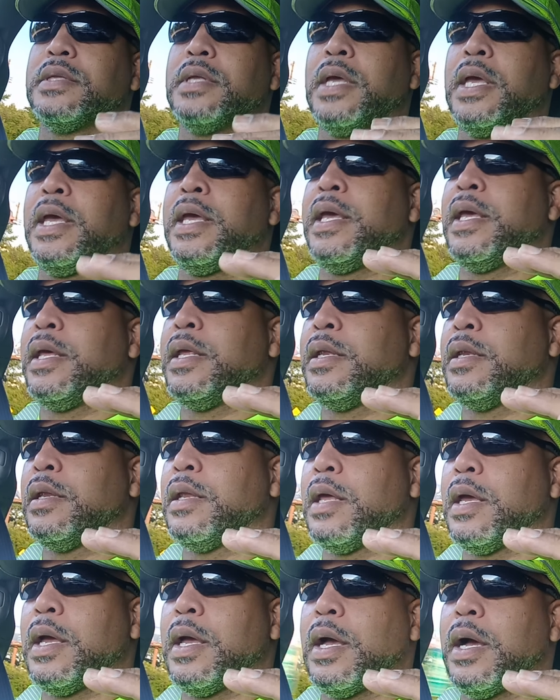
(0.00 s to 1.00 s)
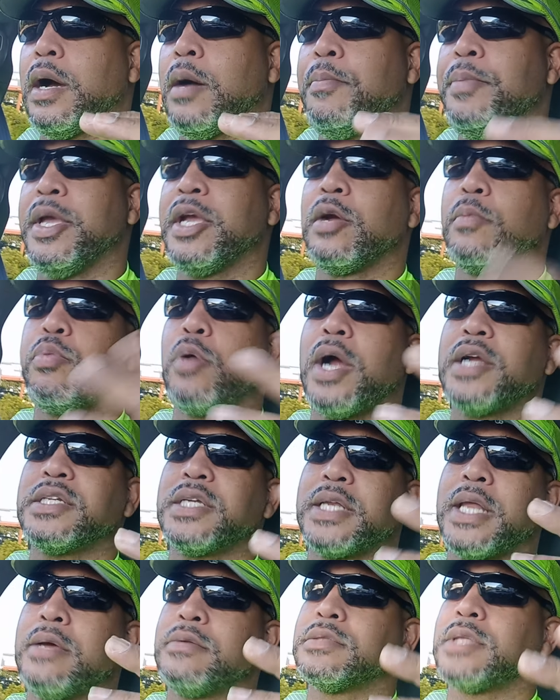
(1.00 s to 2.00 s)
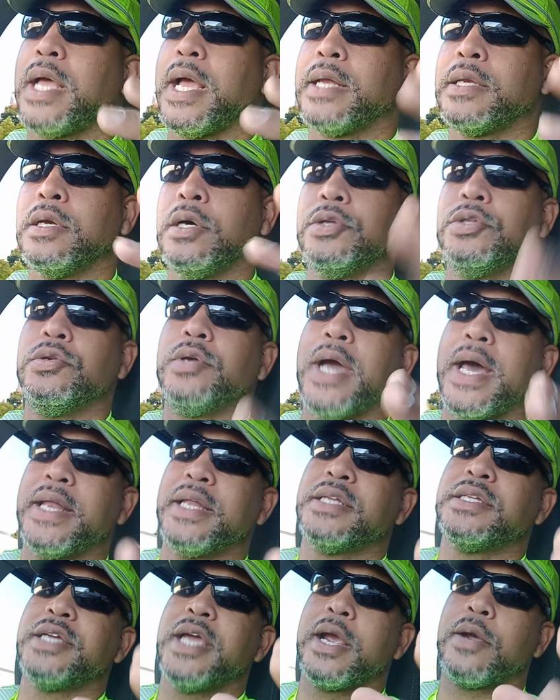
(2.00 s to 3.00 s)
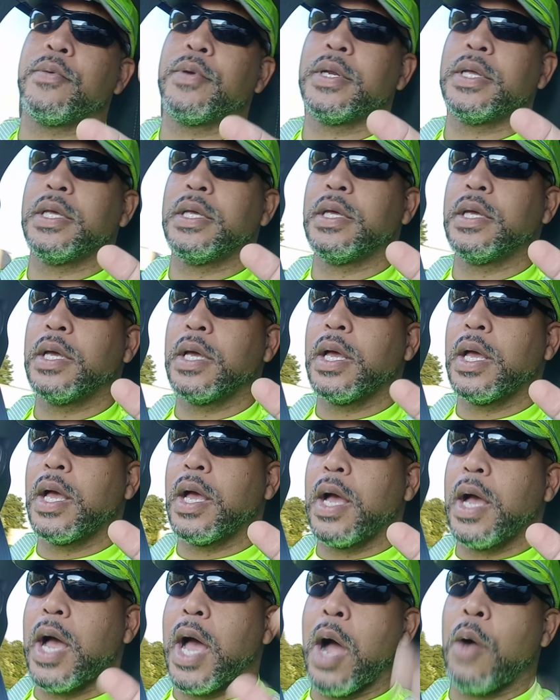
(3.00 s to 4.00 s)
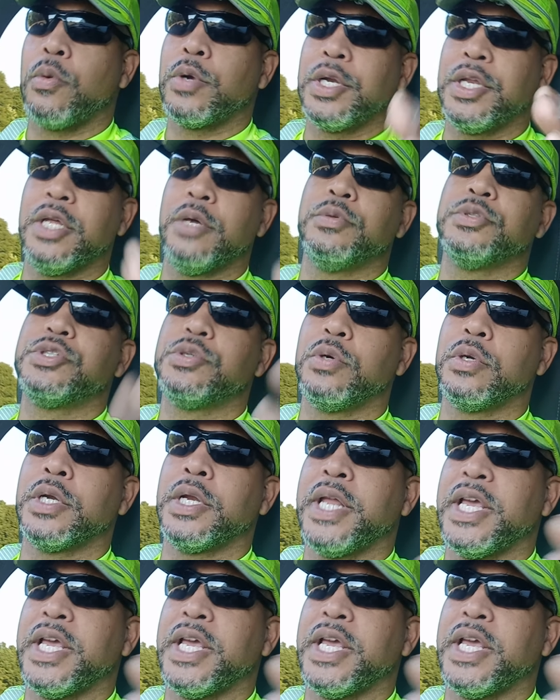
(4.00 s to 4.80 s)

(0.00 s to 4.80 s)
And a bigger project, it was like, no, you got integrity. I want to deal with you on the